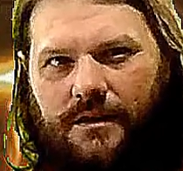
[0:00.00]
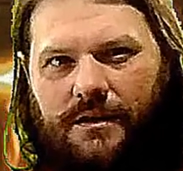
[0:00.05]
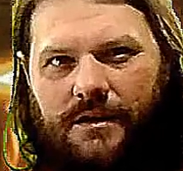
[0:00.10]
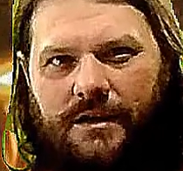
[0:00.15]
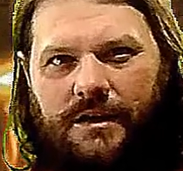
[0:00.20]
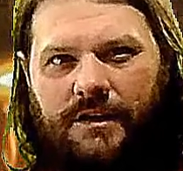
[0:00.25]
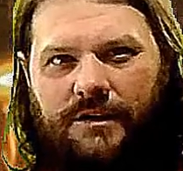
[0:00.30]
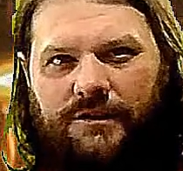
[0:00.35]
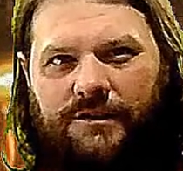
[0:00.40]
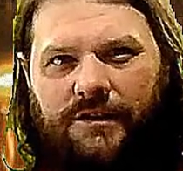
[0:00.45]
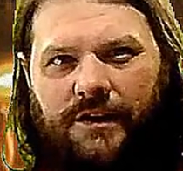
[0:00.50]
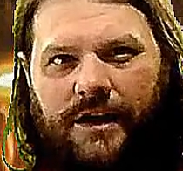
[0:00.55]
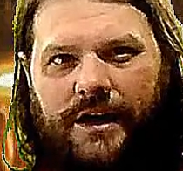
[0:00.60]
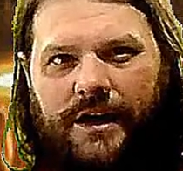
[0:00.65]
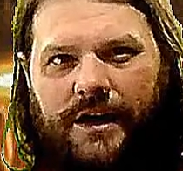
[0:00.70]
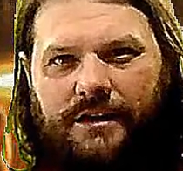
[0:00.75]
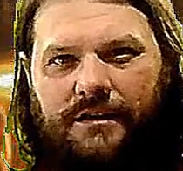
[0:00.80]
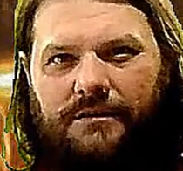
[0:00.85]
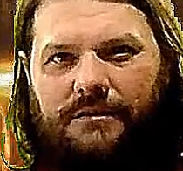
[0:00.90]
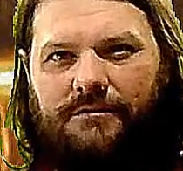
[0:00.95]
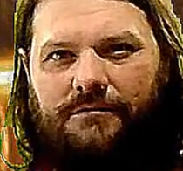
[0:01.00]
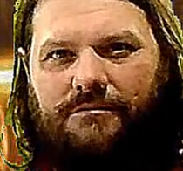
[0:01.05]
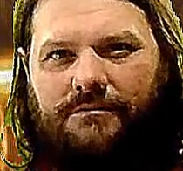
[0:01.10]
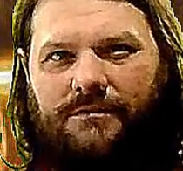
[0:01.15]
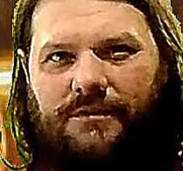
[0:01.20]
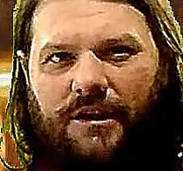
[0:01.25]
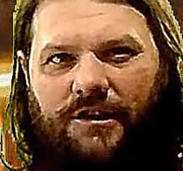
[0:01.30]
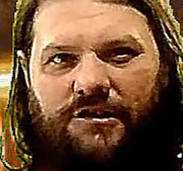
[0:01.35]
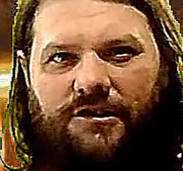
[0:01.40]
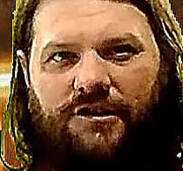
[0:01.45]
he's like,
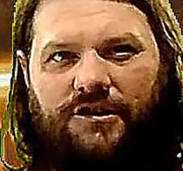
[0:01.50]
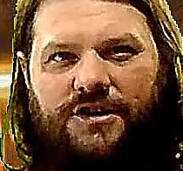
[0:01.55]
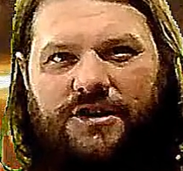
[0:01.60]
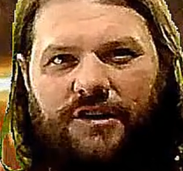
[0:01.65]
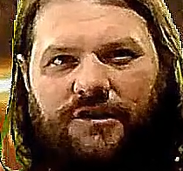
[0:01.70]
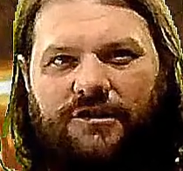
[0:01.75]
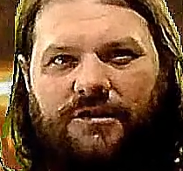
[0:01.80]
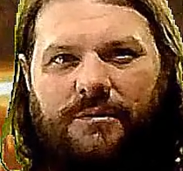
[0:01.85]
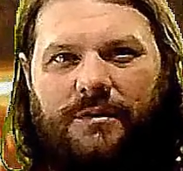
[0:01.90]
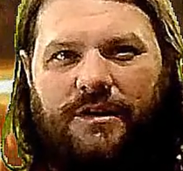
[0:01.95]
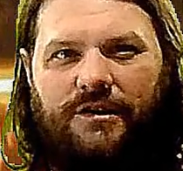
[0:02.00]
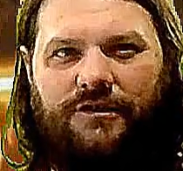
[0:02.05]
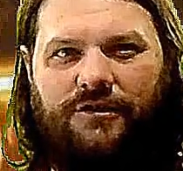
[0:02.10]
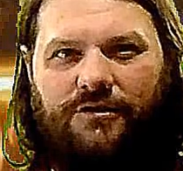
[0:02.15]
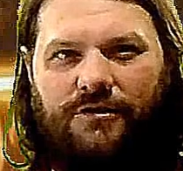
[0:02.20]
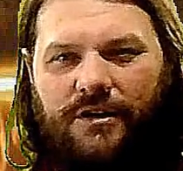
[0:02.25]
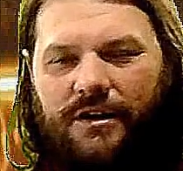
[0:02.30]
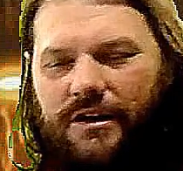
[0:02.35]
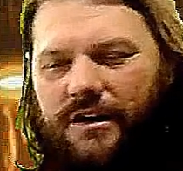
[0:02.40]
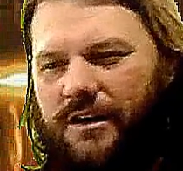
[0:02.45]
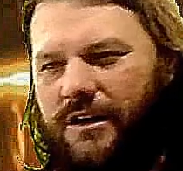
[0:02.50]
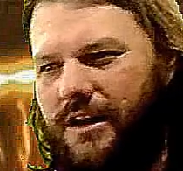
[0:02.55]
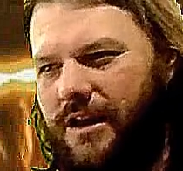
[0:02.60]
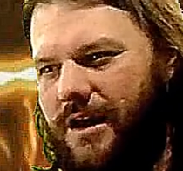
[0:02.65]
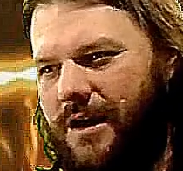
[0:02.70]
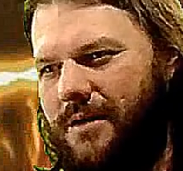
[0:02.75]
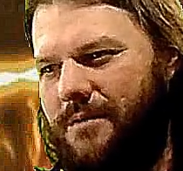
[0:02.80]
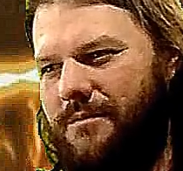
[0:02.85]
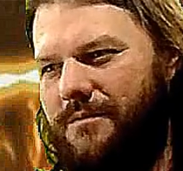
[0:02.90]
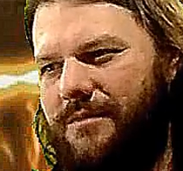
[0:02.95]
"This is just a mystery to
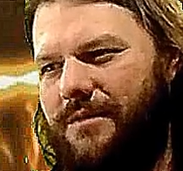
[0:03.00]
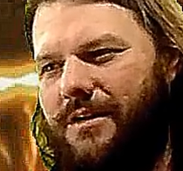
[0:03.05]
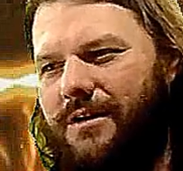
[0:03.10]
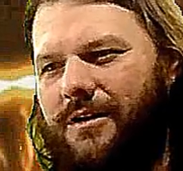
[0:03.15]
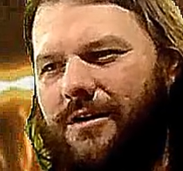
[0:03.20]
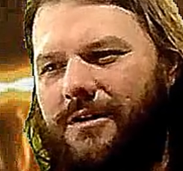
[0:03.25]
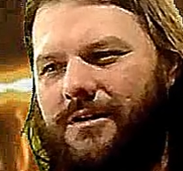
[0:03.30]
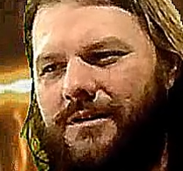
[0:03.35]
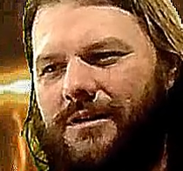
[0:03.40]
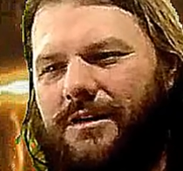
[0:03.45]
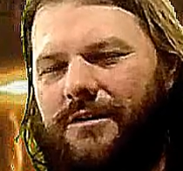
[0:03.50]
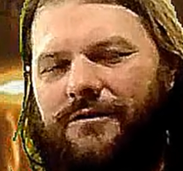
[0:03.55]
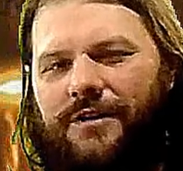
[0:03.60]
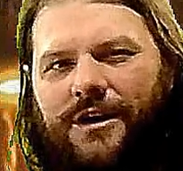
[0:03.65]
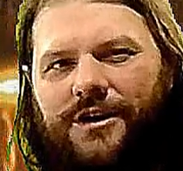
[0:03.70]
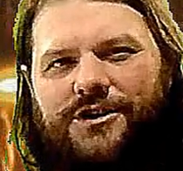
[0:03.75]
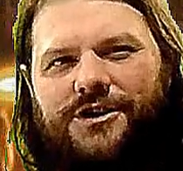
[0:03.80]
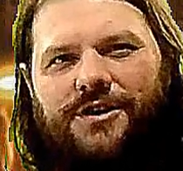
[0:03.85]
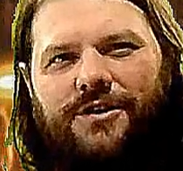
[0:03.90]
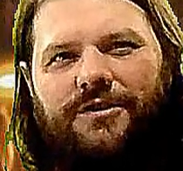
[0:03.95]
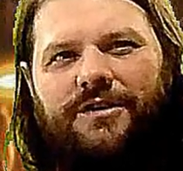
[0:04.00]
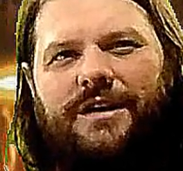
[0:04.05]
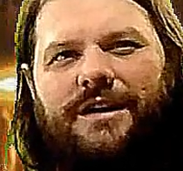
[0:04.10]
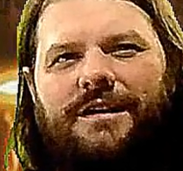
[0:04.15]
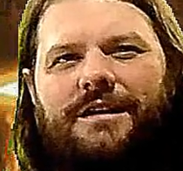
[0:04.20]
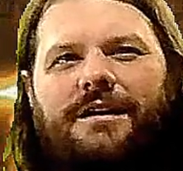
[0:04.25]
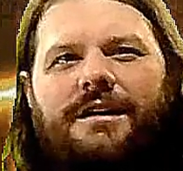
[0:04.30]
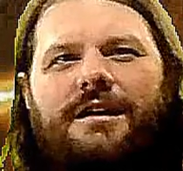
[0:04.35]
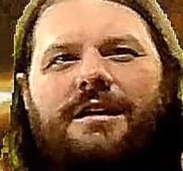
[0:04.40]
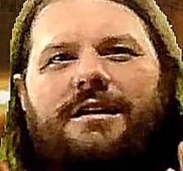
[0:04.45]
them."
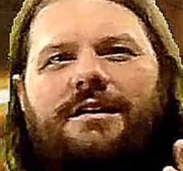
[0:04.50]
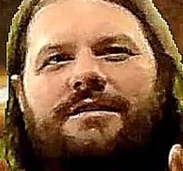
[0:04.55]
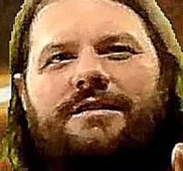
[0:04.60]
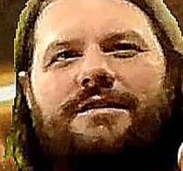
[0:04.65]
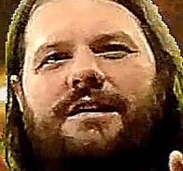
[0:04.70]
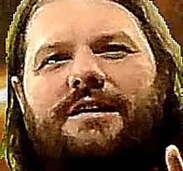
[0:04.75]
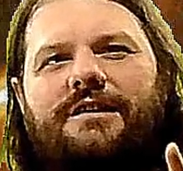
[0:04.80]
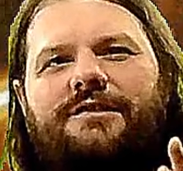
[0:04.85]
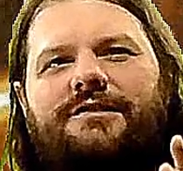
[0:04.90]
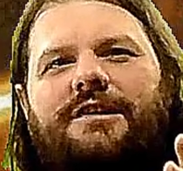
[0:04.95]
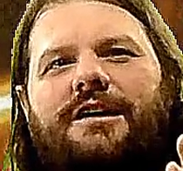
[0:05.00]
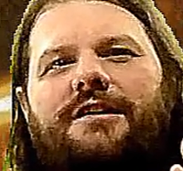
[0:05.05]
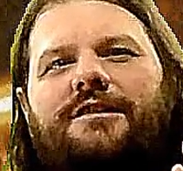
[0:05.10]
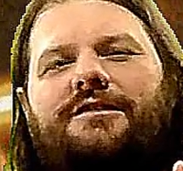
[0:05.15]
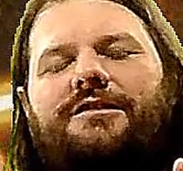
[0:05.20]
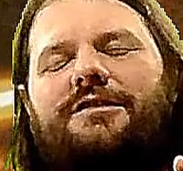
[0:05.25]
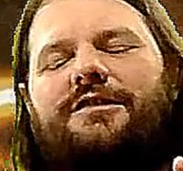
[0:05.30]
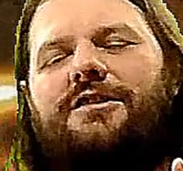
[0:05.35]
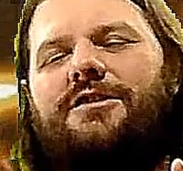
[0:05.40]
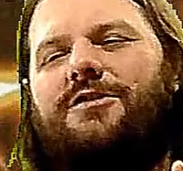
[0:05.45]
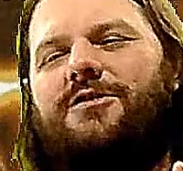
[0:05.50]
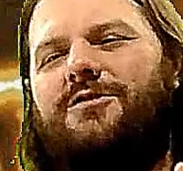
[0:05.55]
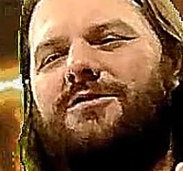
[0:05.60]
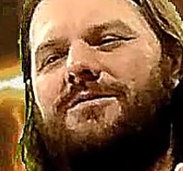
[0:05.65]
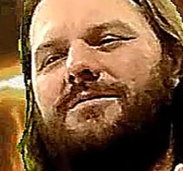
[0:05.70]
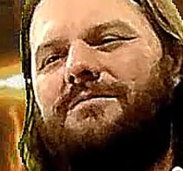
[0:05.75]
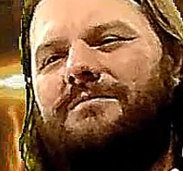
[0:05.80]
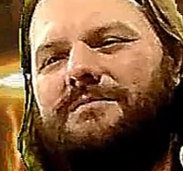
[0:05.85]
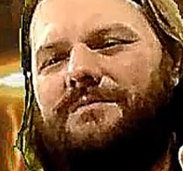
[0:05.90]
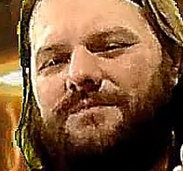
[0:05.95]
Eventually, Dean says to